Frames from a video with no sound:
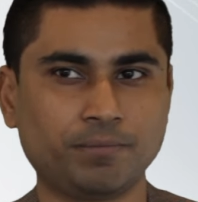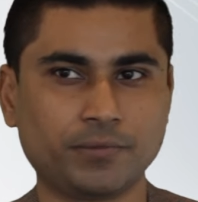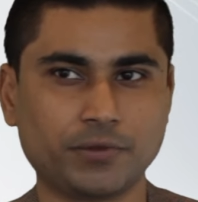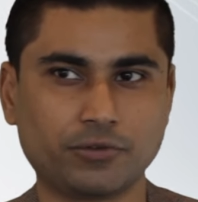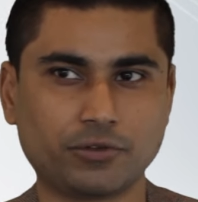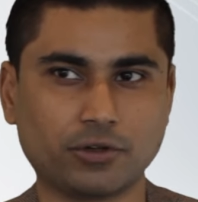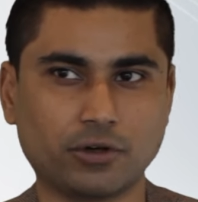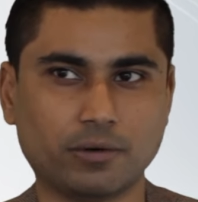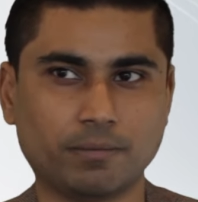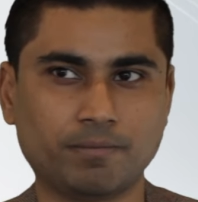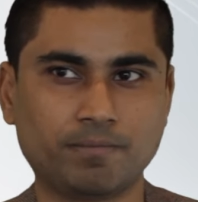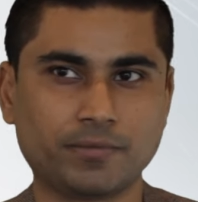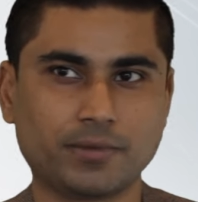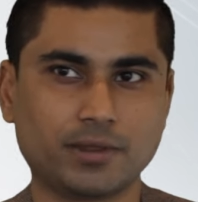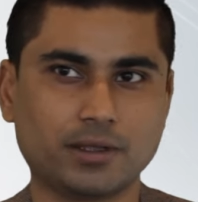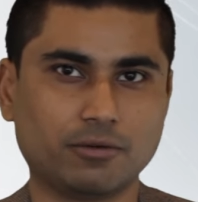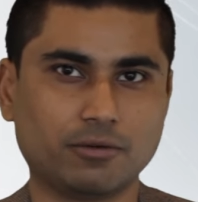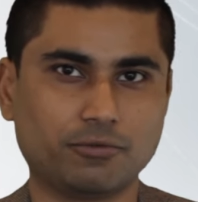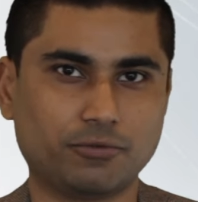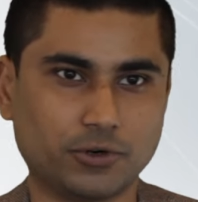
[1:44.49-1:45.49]
So
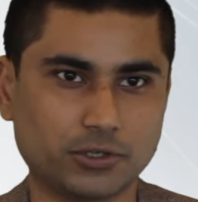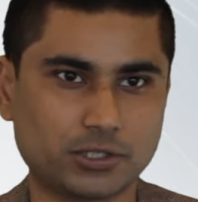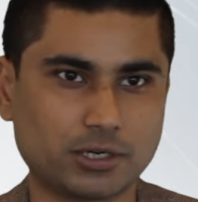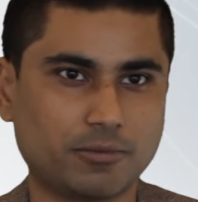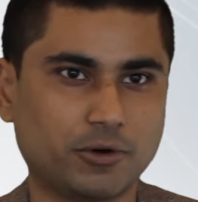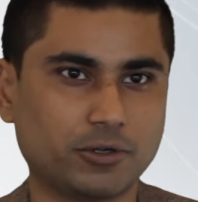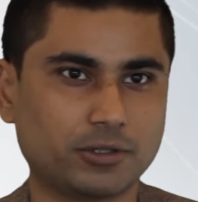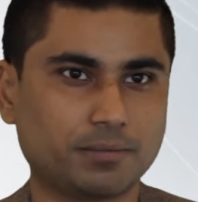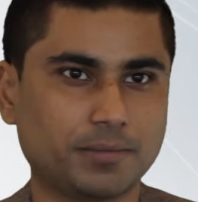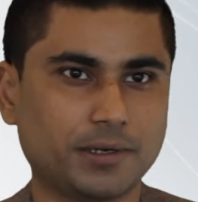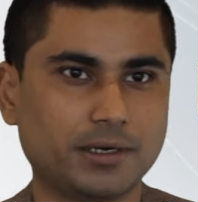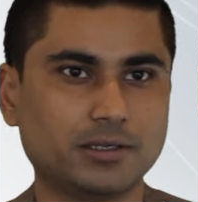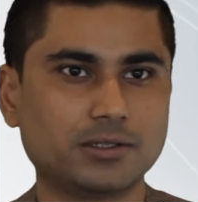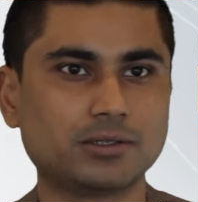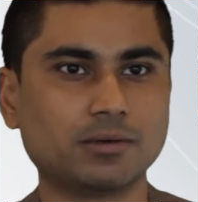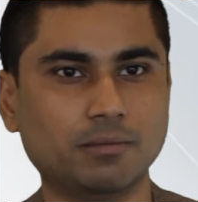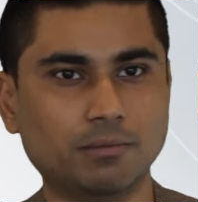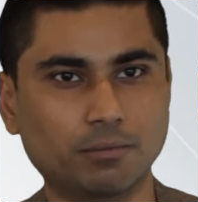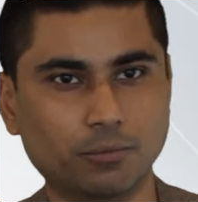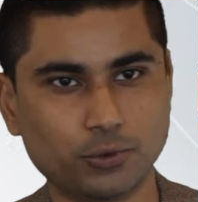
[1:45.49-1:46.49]
first-time
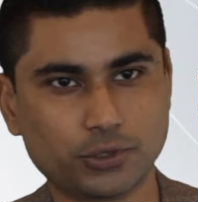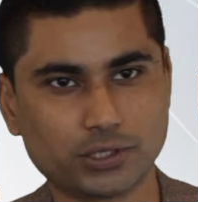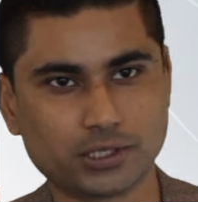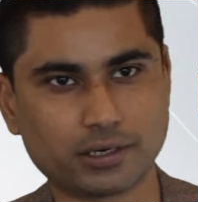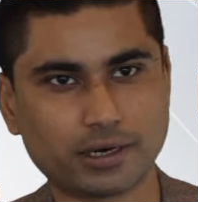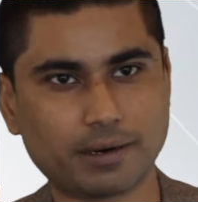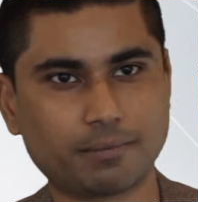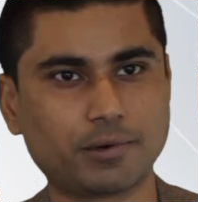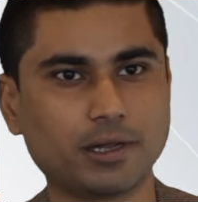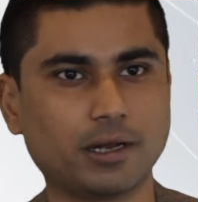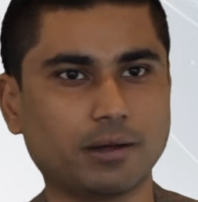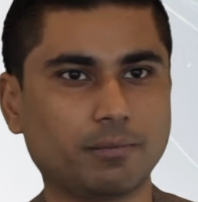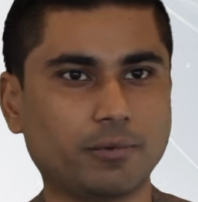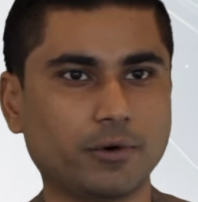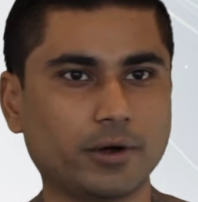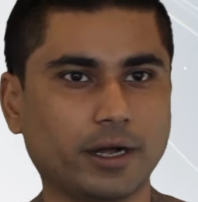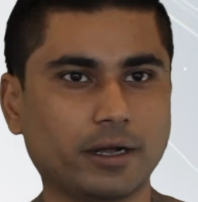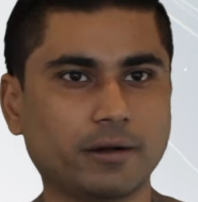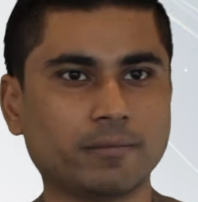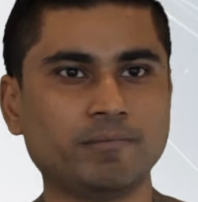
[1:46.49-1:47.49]
entrepreneurs bootstrap till a
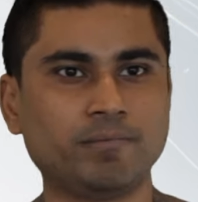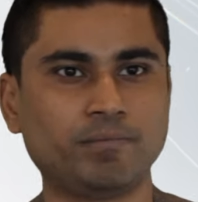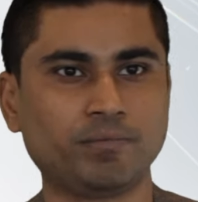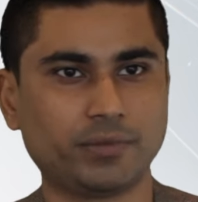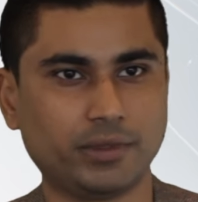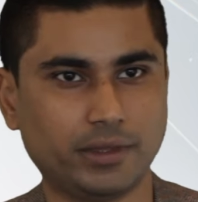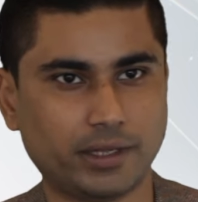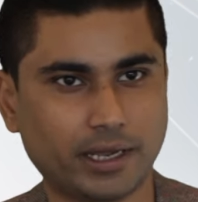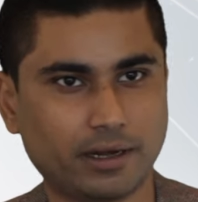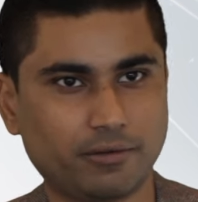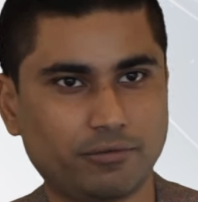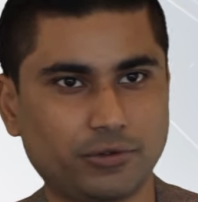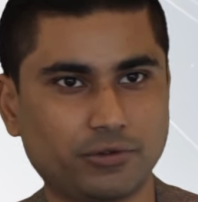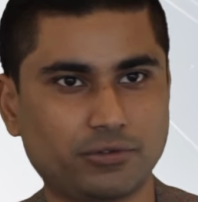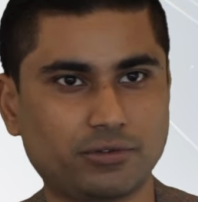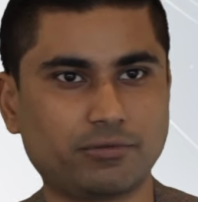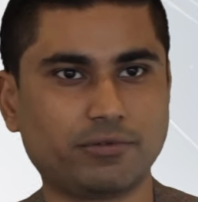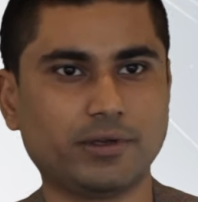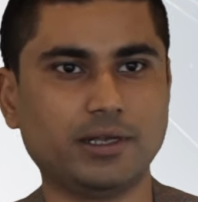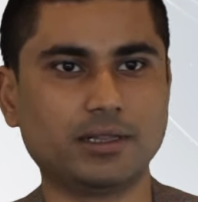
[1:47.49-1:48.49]
point, then if you
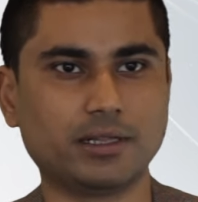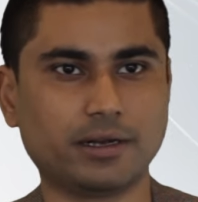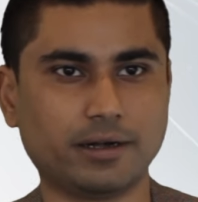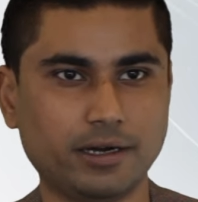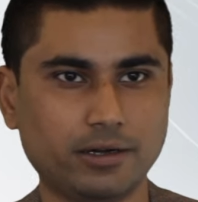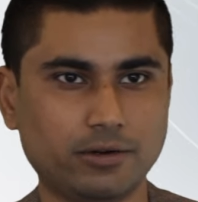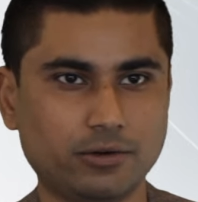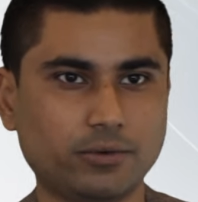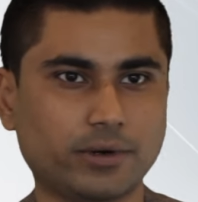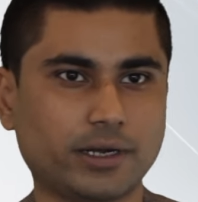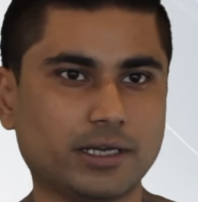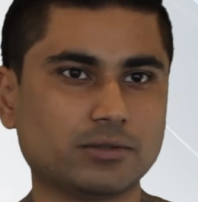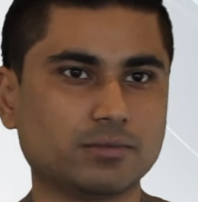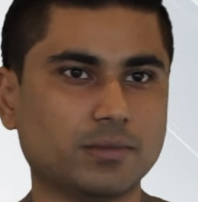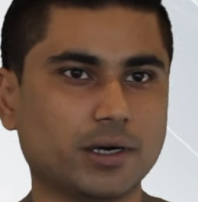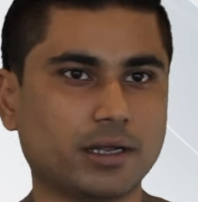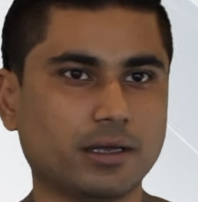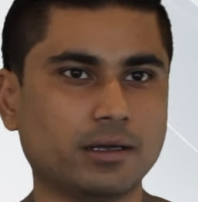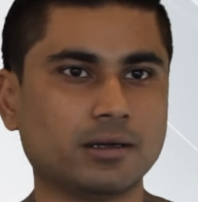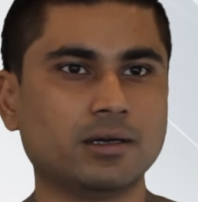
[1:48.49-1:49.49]
feel the need to raise
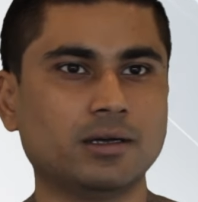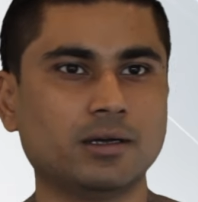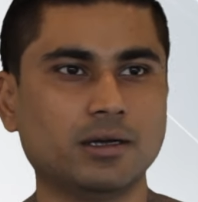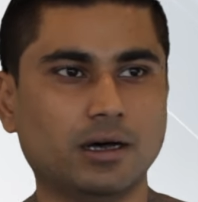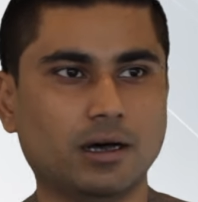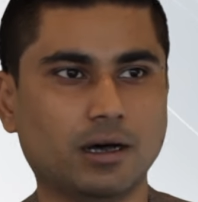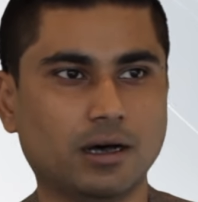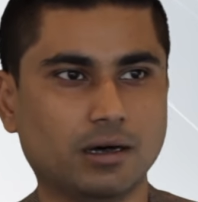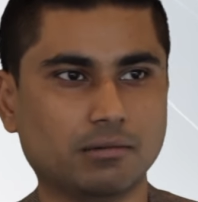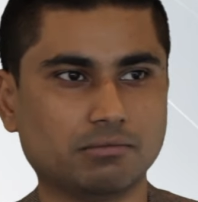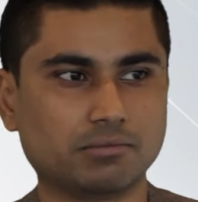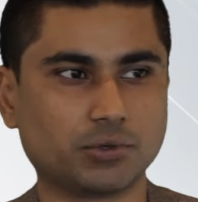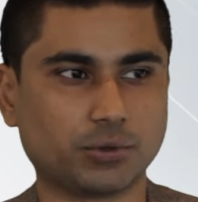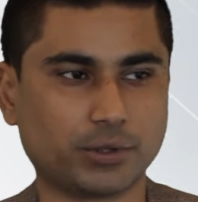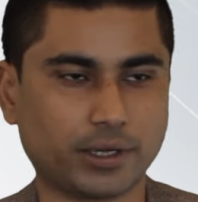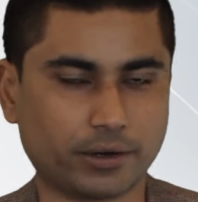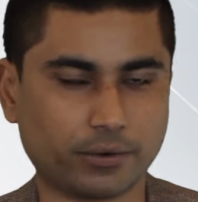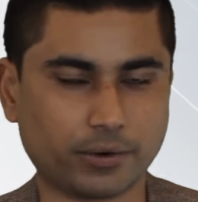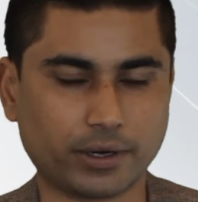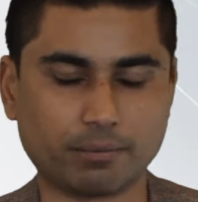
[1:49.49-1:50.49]
money uh, so
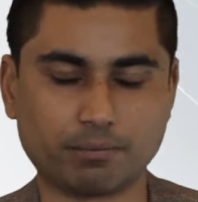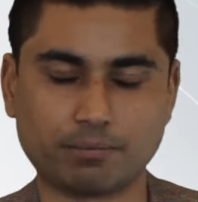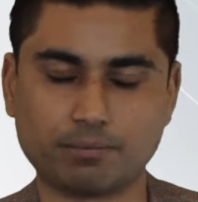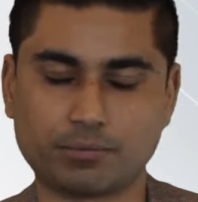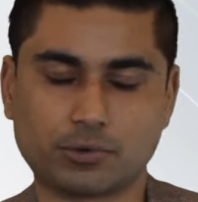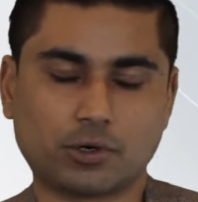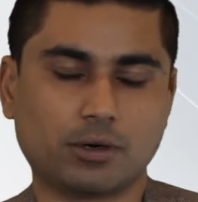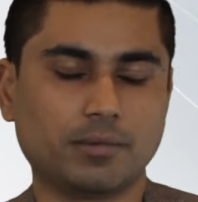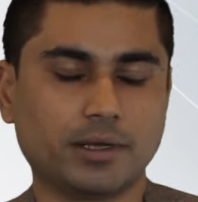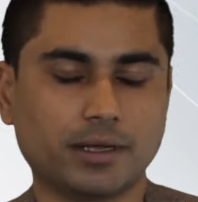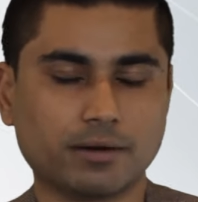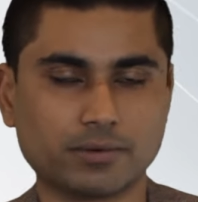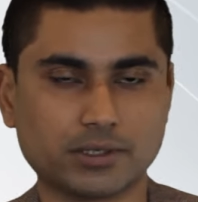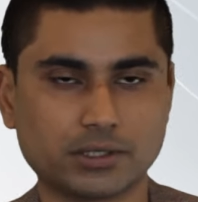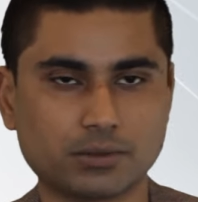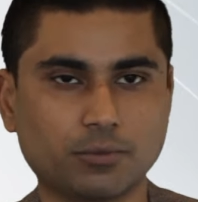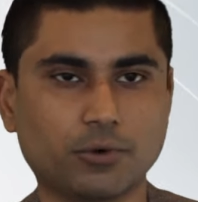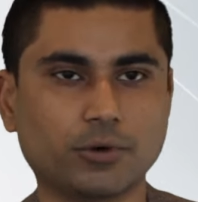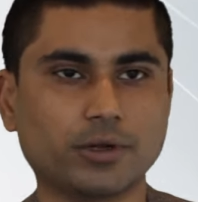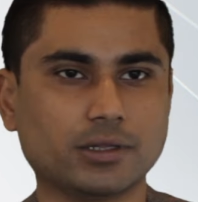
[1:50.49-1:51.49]
that you can probably
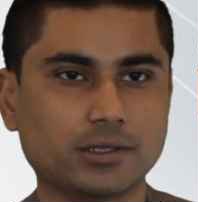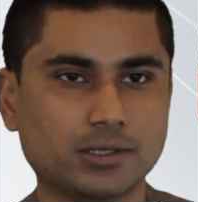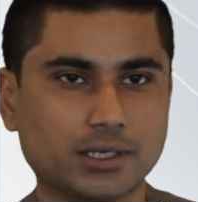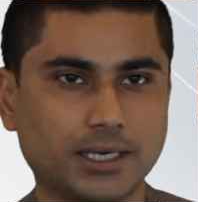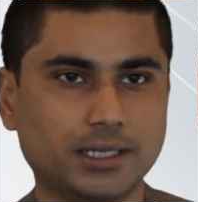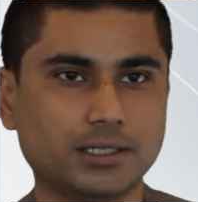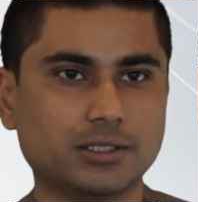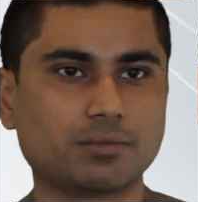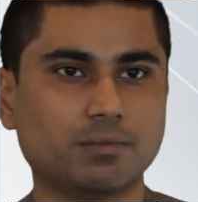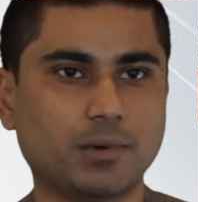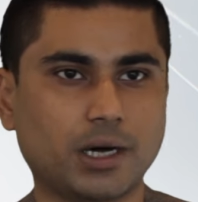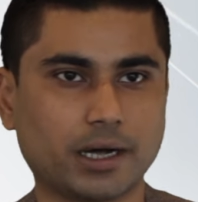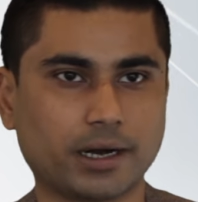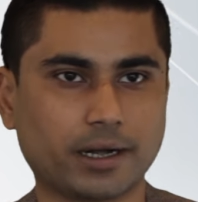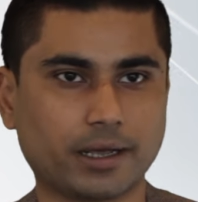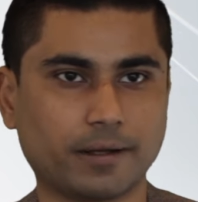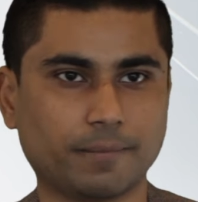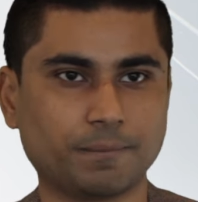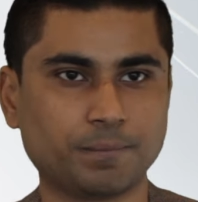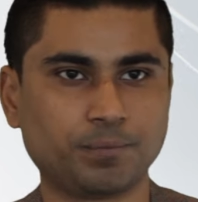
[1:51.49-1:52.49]
invest more in sales,
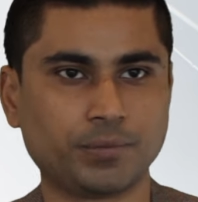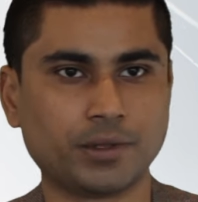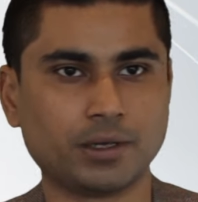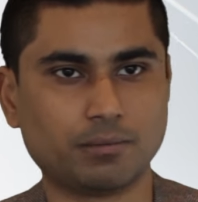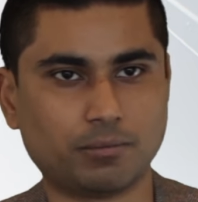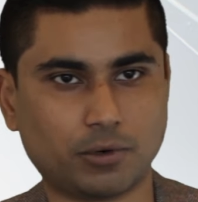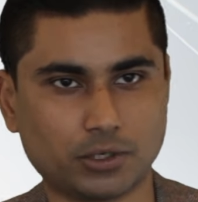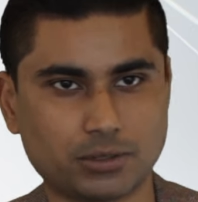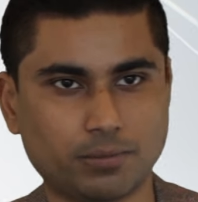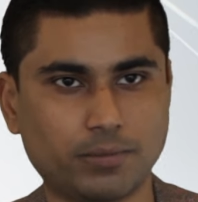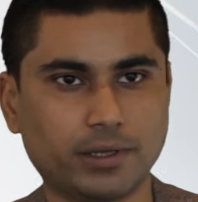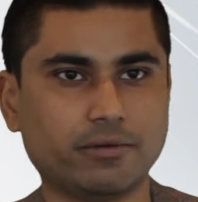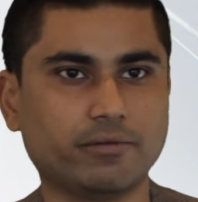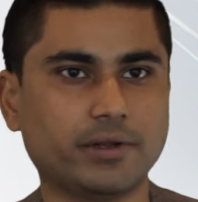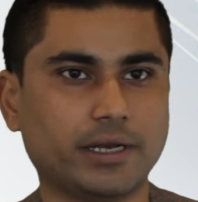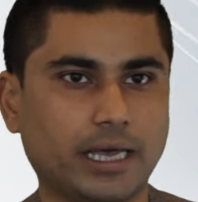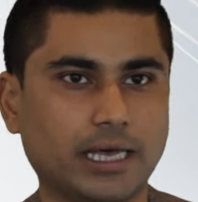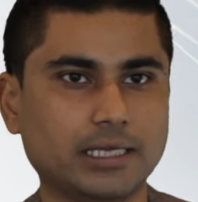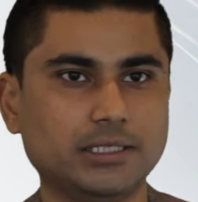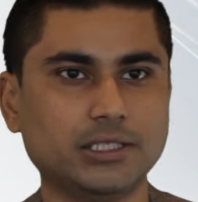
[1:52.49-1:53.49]
marketing, possibly
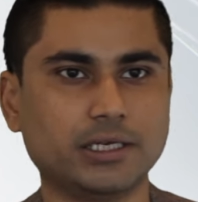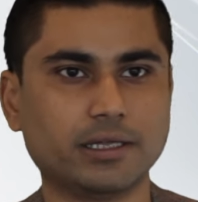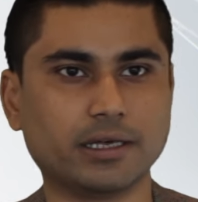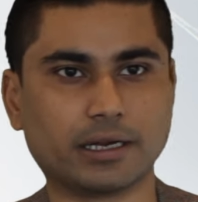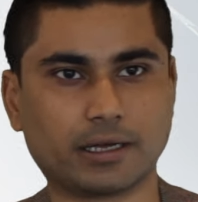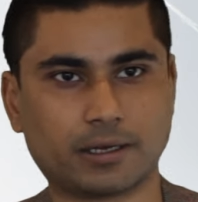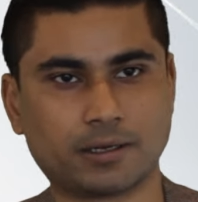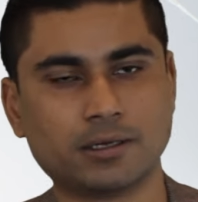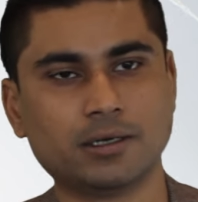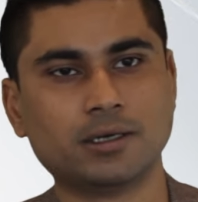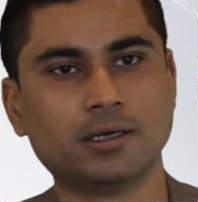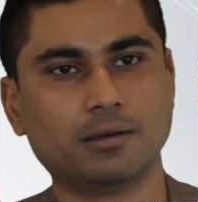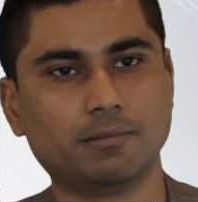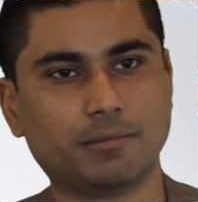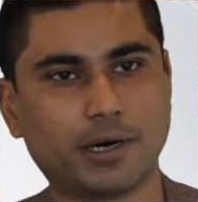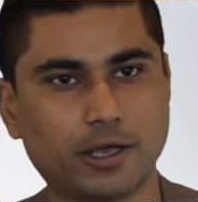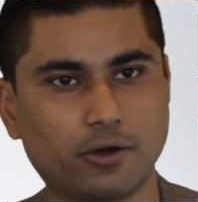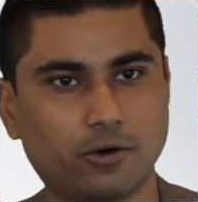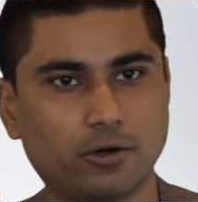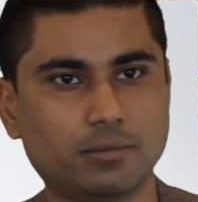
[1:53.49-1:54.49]
even engineering,
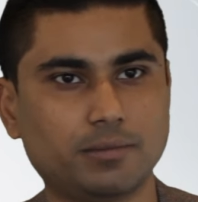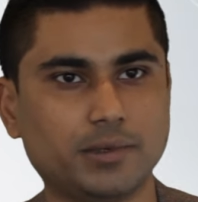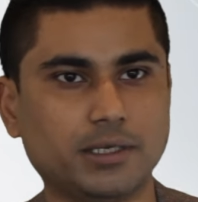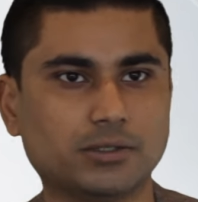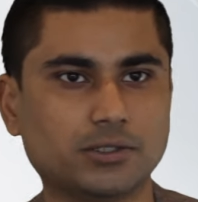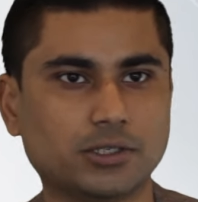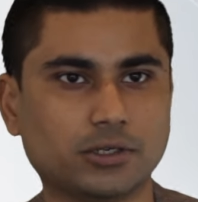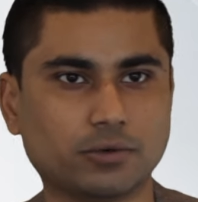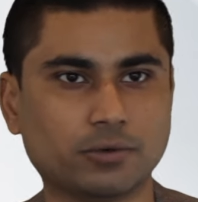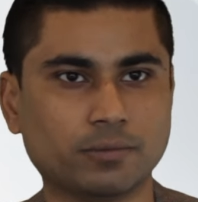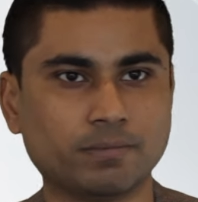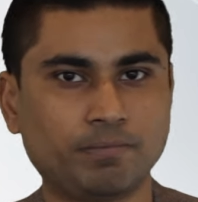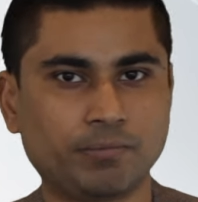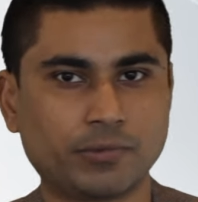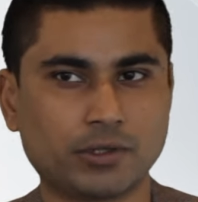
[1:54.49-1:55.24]
by all means and go.